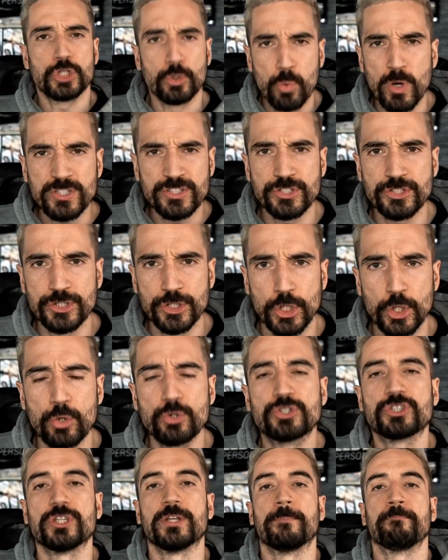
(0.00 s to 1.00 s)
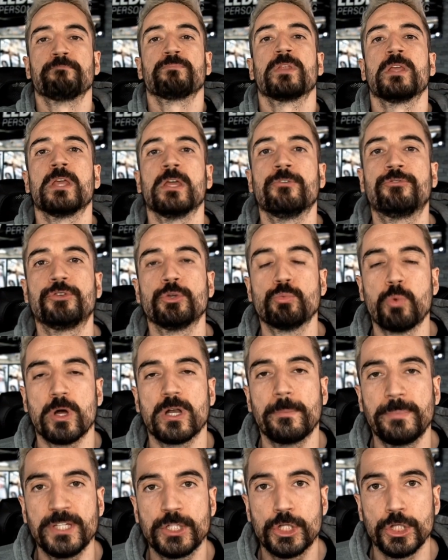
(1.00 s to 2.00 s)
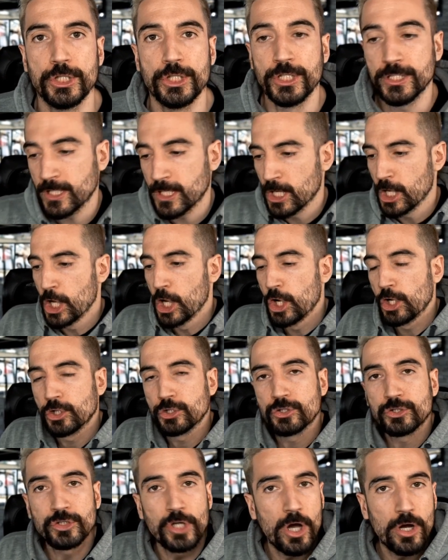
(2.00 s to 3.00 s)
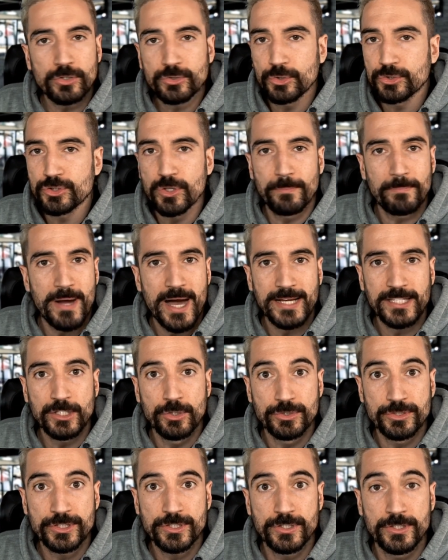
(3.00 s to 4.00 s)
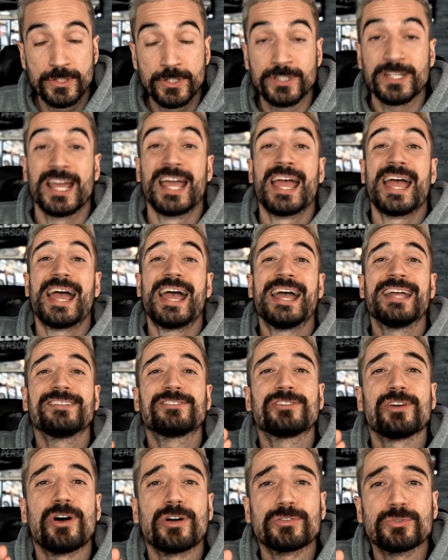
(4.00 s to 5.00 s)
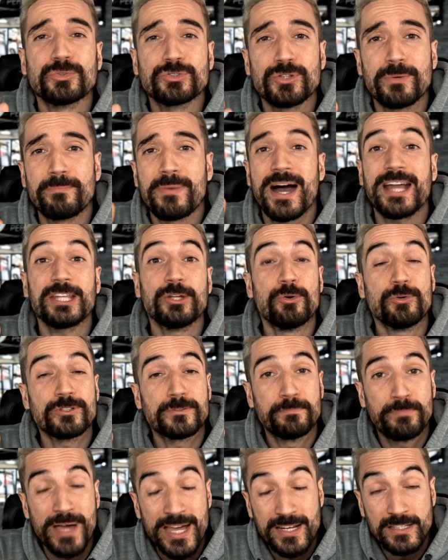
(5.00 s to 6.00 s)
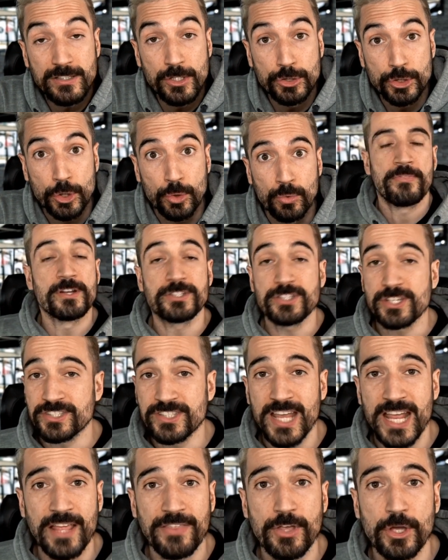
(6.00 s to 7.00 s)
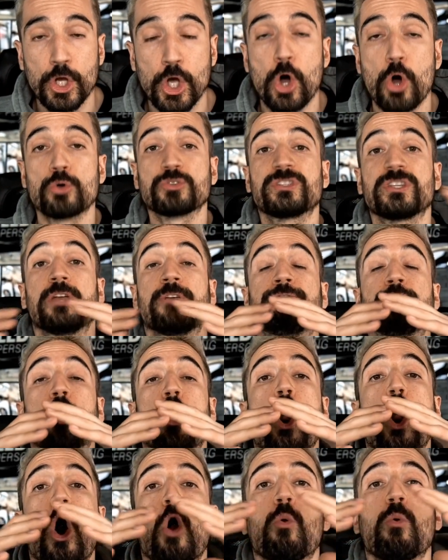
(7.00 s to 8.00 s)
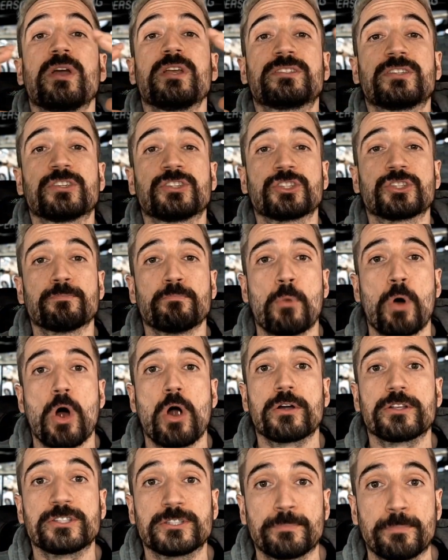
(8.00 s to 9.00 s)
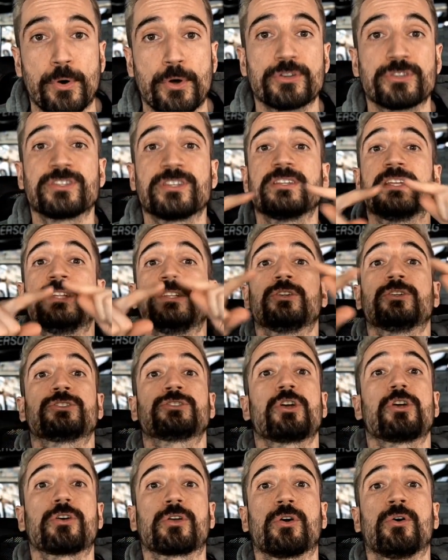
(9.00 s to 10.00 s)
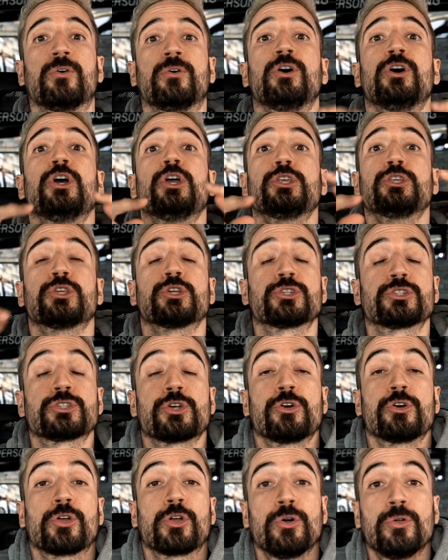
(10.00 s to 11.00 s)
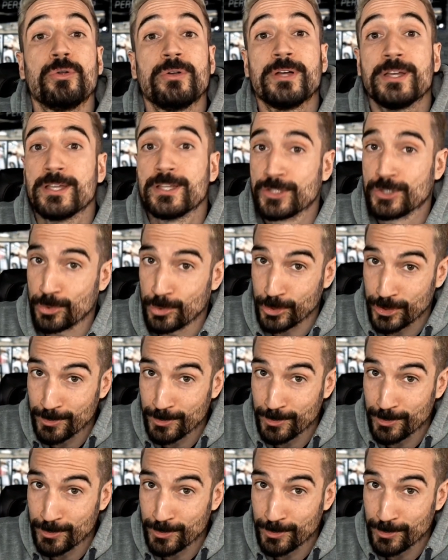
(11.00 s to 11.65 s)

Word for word: So, what's the solution? If you want to be good, talk to somebody who's good and talk to somebody who's better than you. There's a saying that goes if you're always the smartest person in your circle, your circle is too